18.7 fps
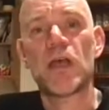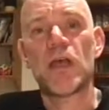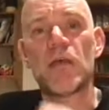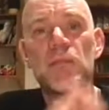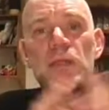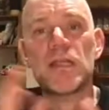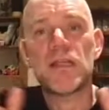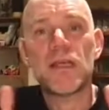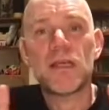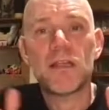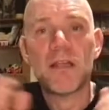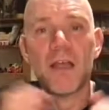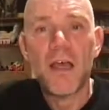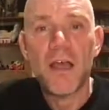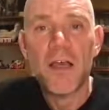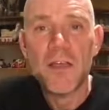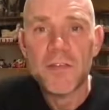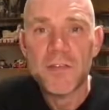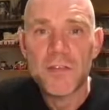I mean, in the
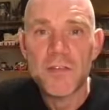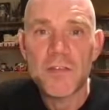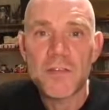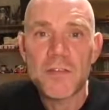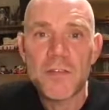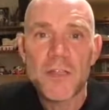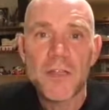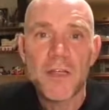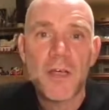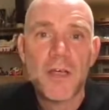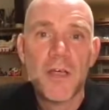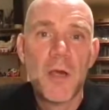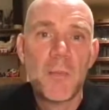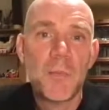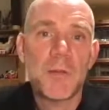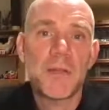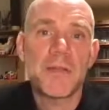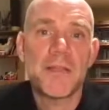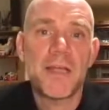last
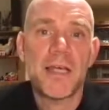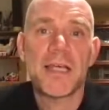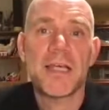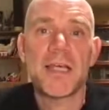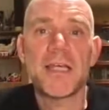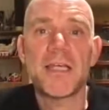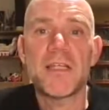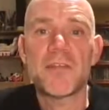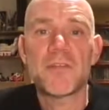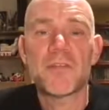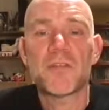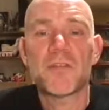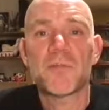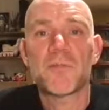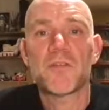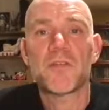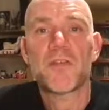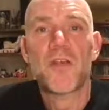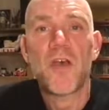couple of decades,
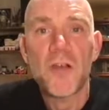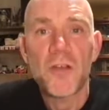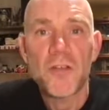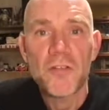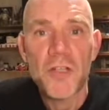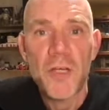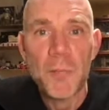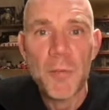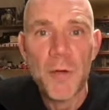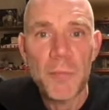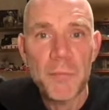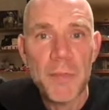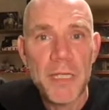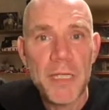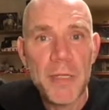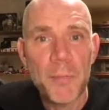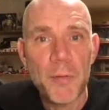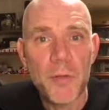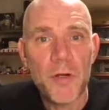scholarship on
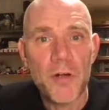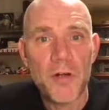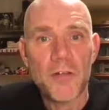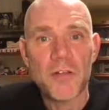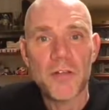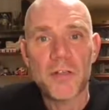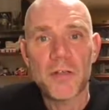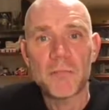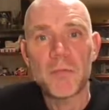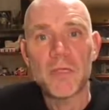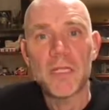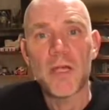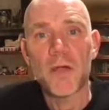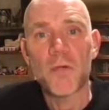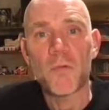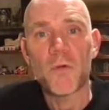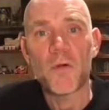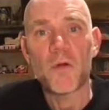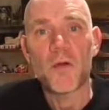media production, media
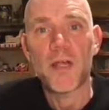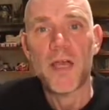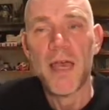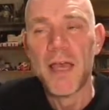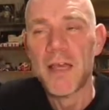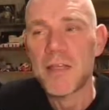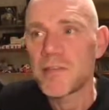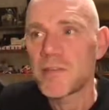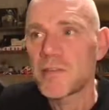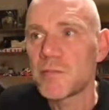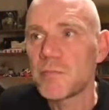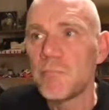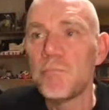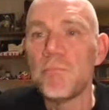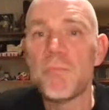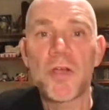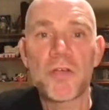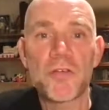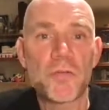work has
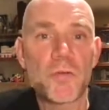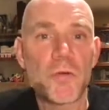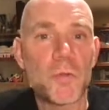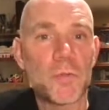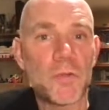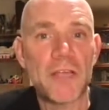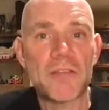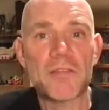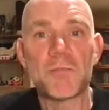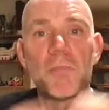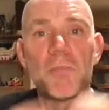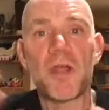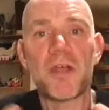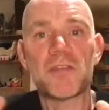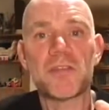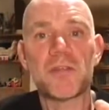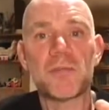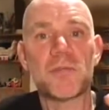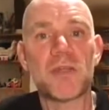mushroomed, has
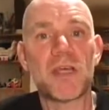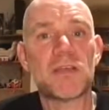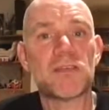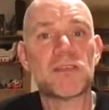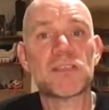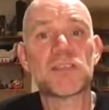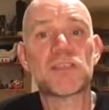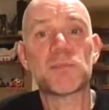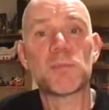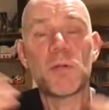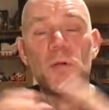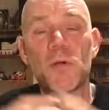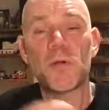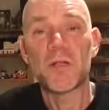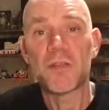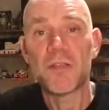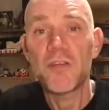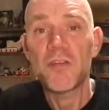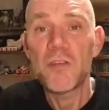blossomed, has
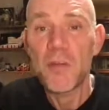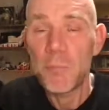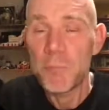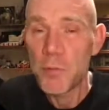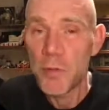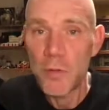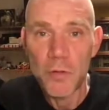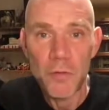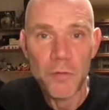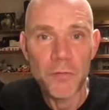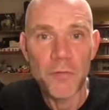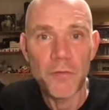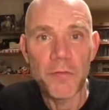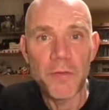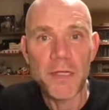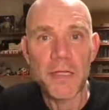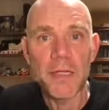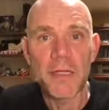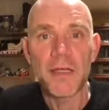exploded. It's a beautiful
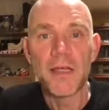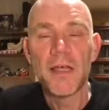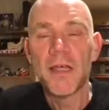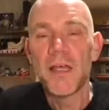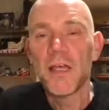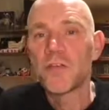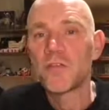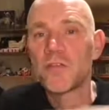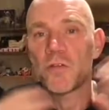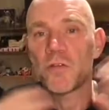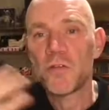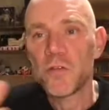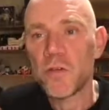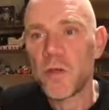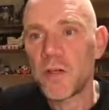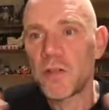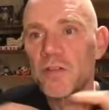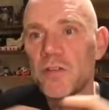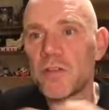thing.
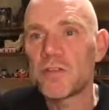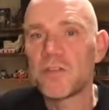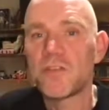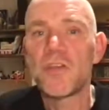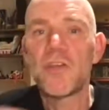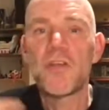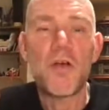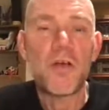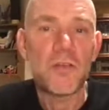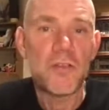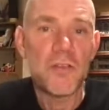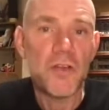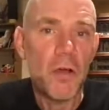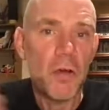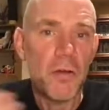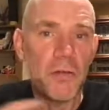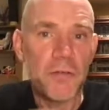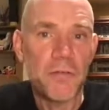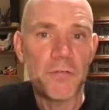Sociologists,
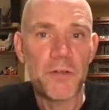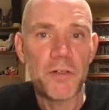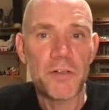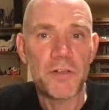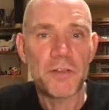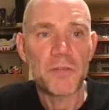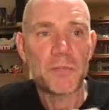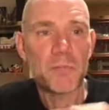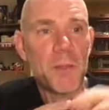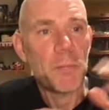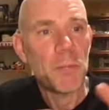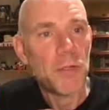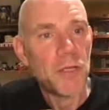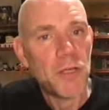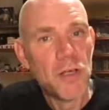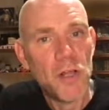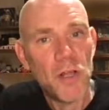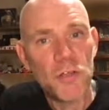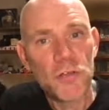geographers, people in
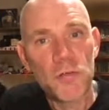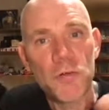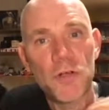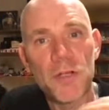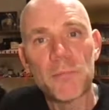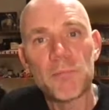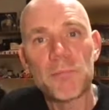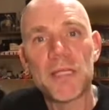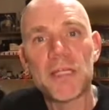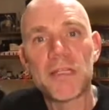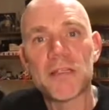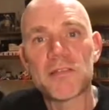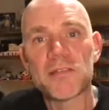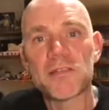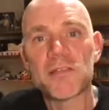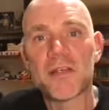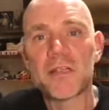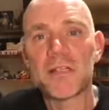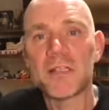cultural and media
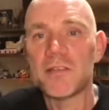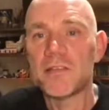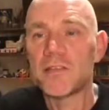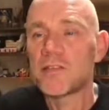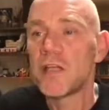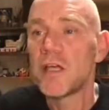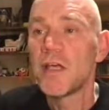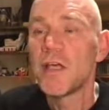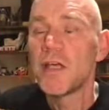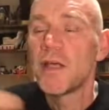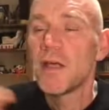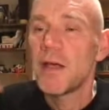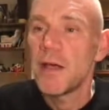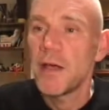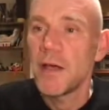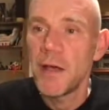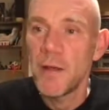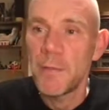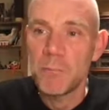studies,
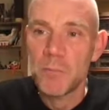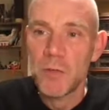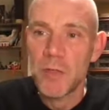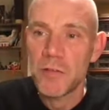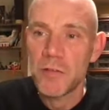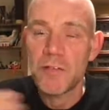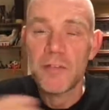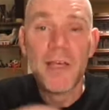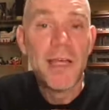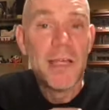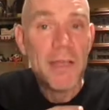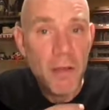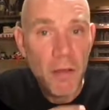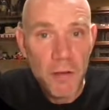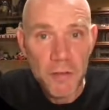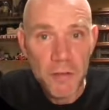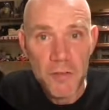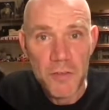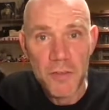
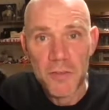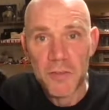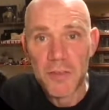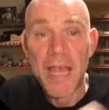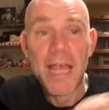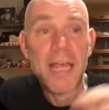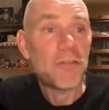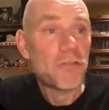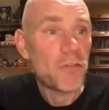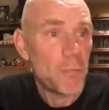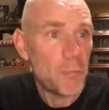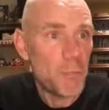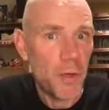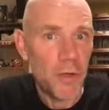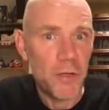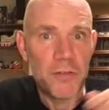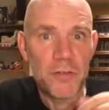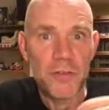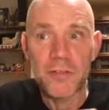psychologists,
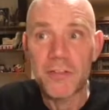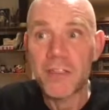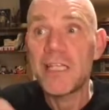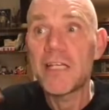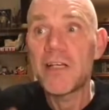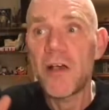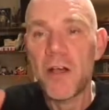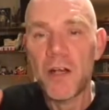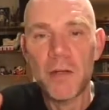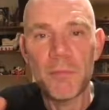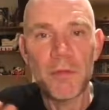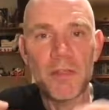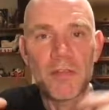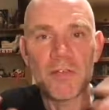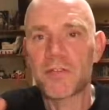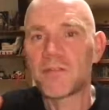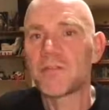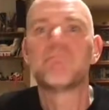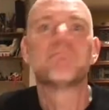anthropologists,
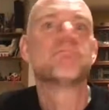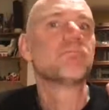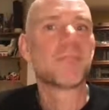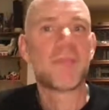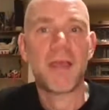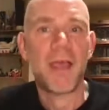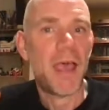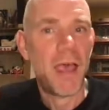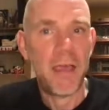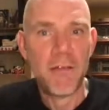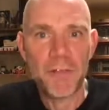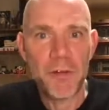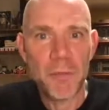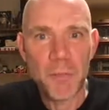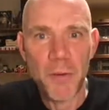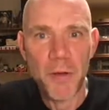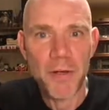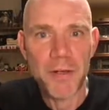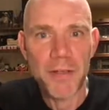economists,
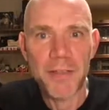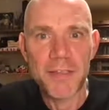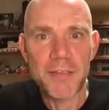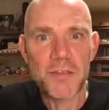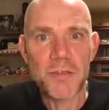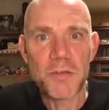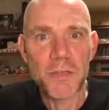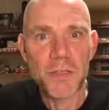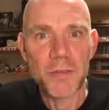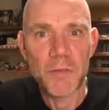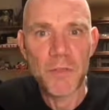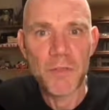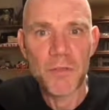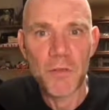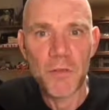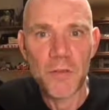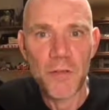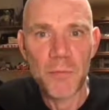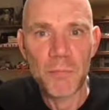everybody is doing
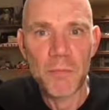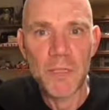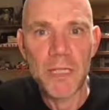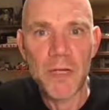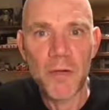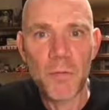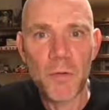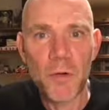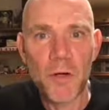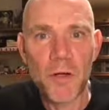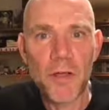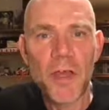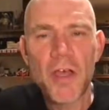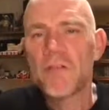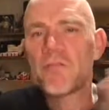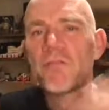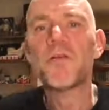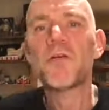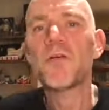research on media work
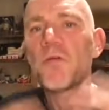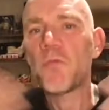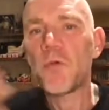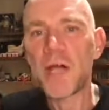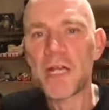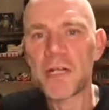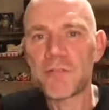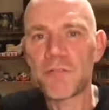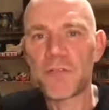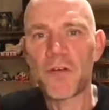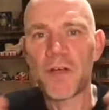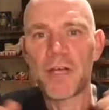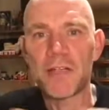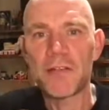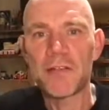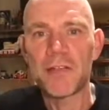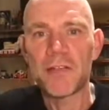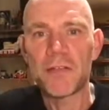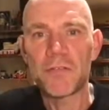for a wide
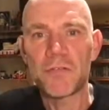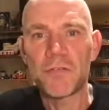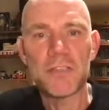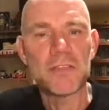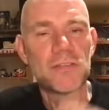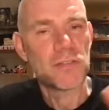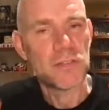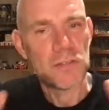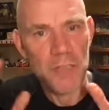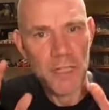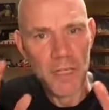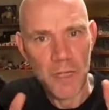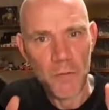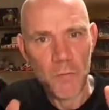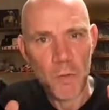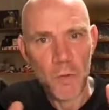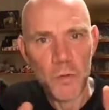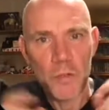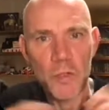variety of reasons that I
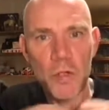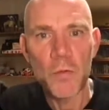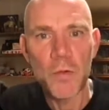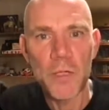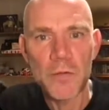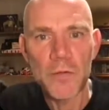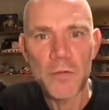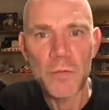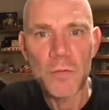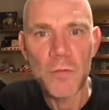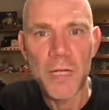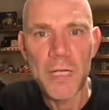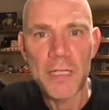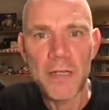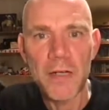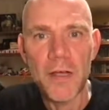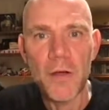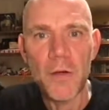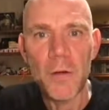won't go into right
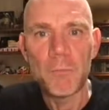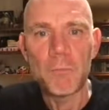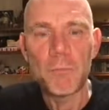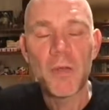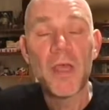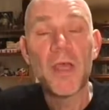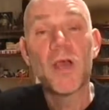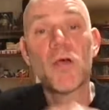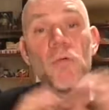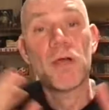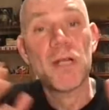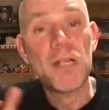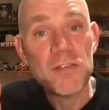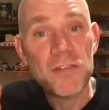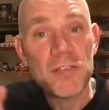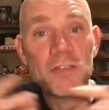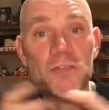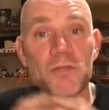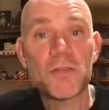now. What is
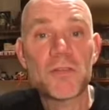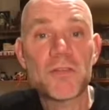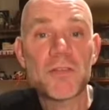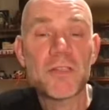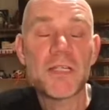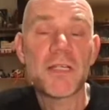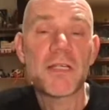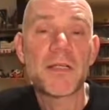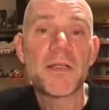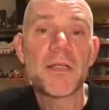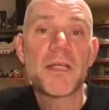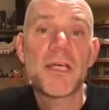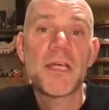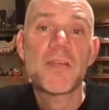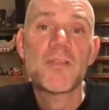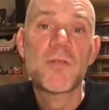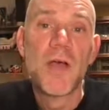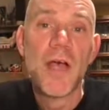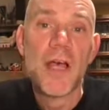interesting
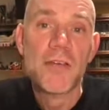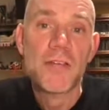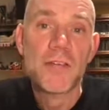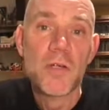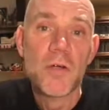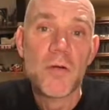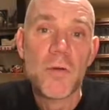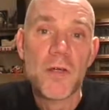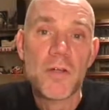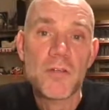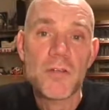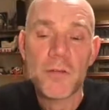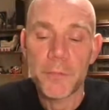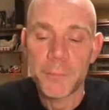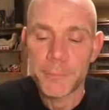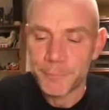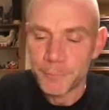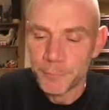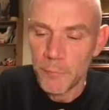is to ask the
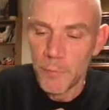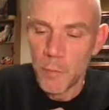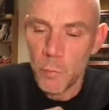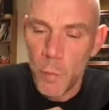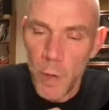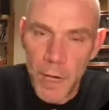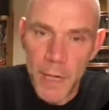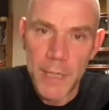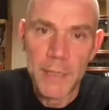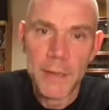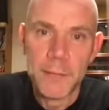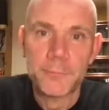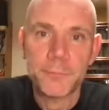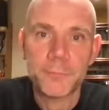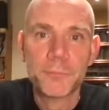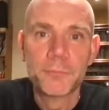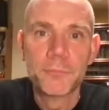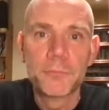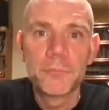question, why?
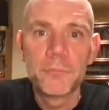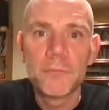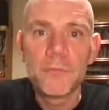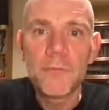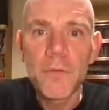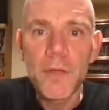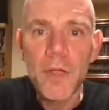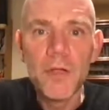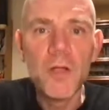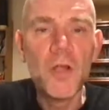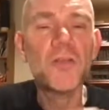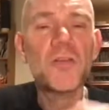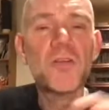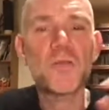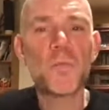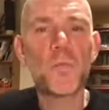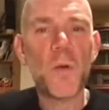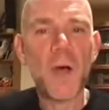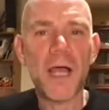Not
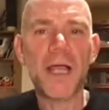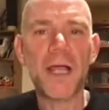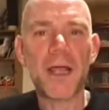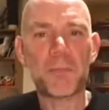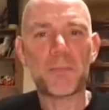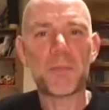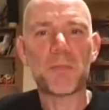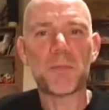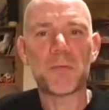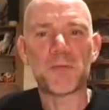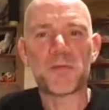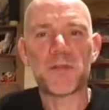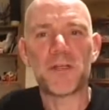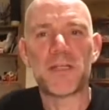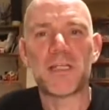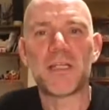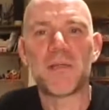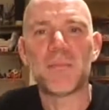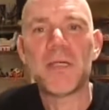just why are people
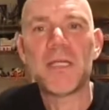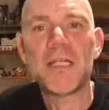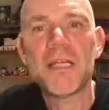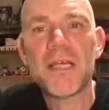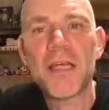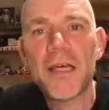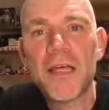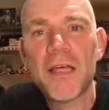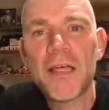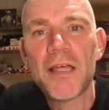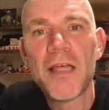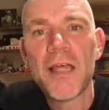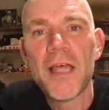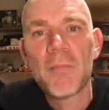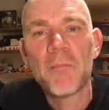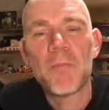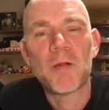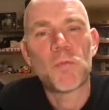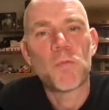studying the media,
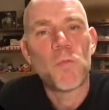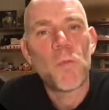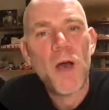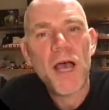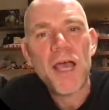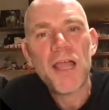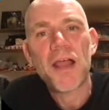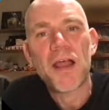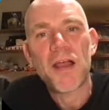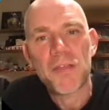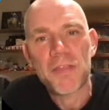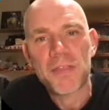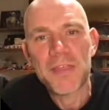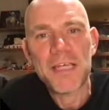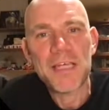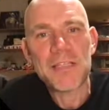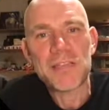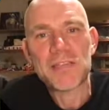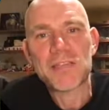but why are
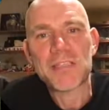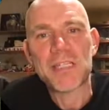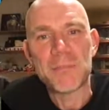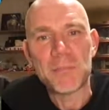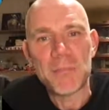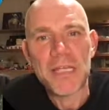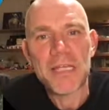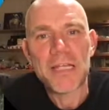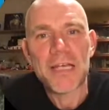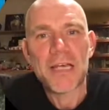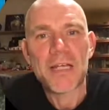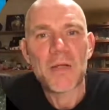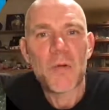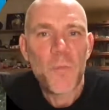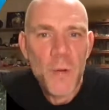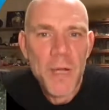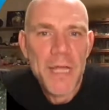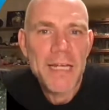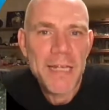things in media the
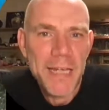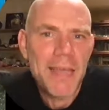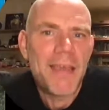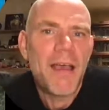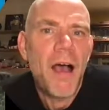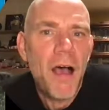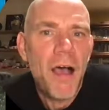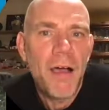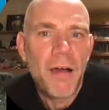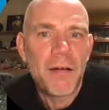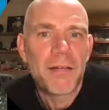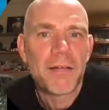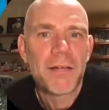way they are?